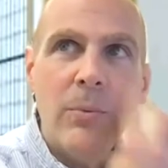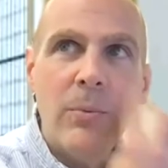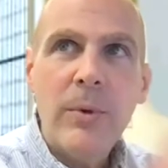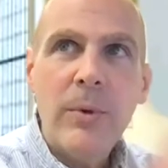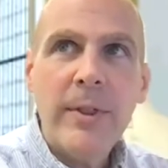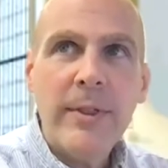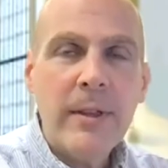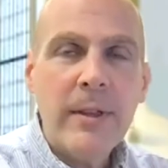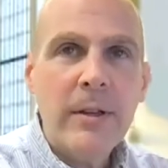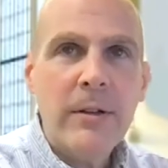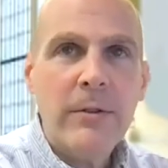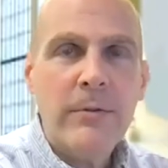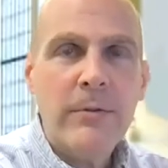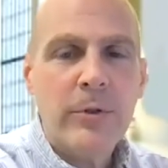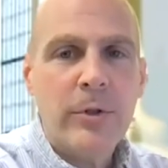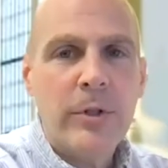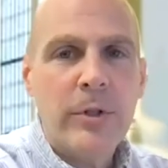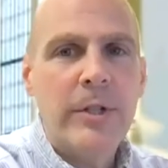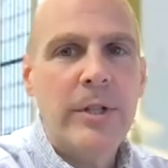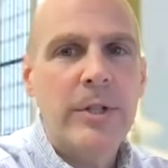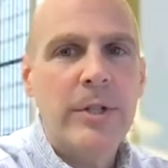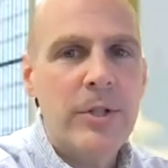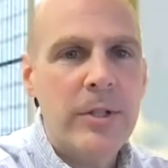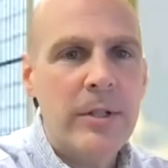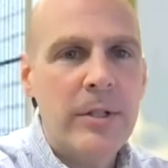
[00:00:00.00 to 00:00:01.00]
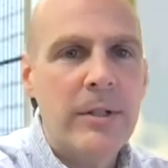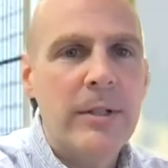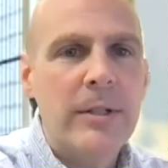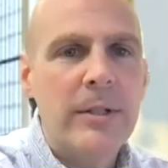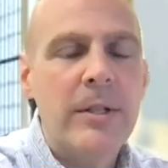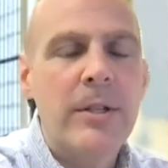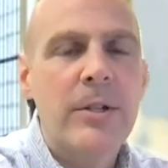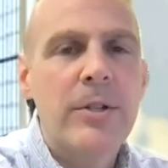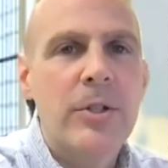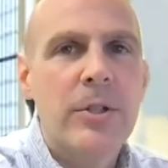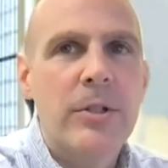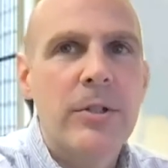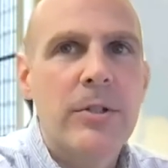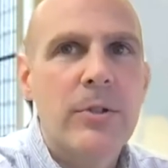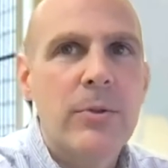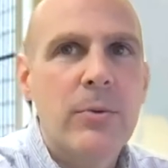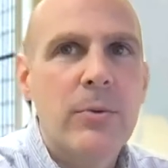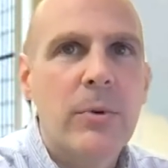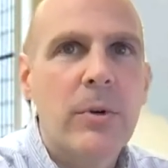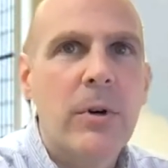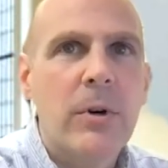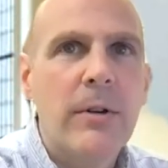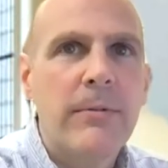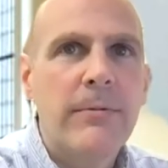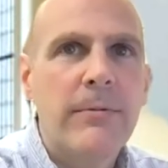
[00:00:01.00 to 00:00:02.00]
think of traditional editions,
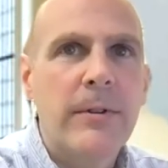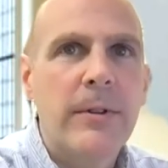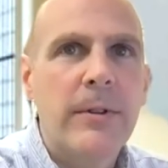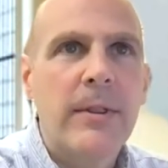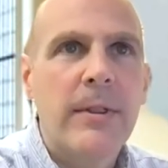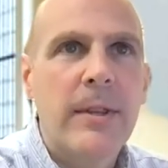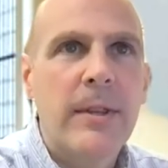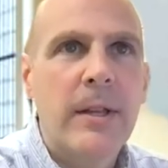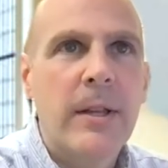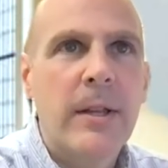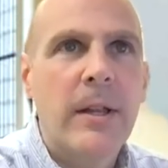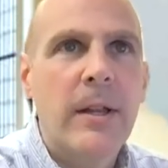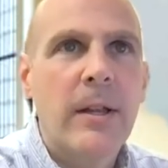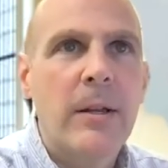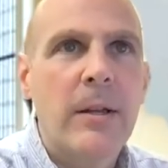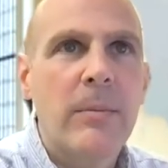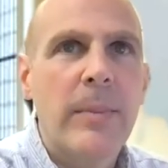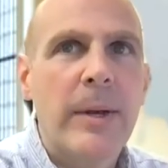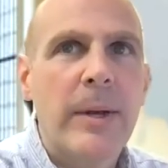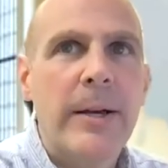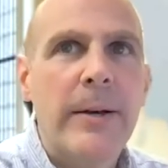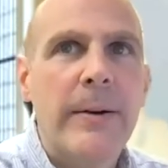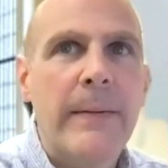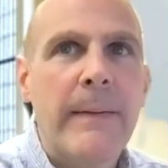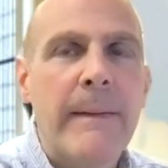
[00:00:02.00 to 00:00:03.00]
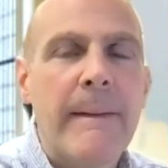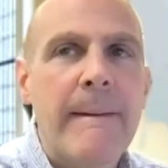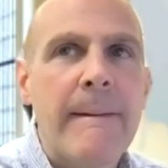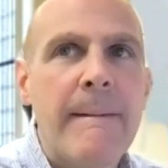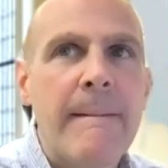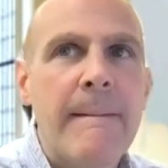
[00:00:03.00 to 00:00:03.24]
we're often thinking about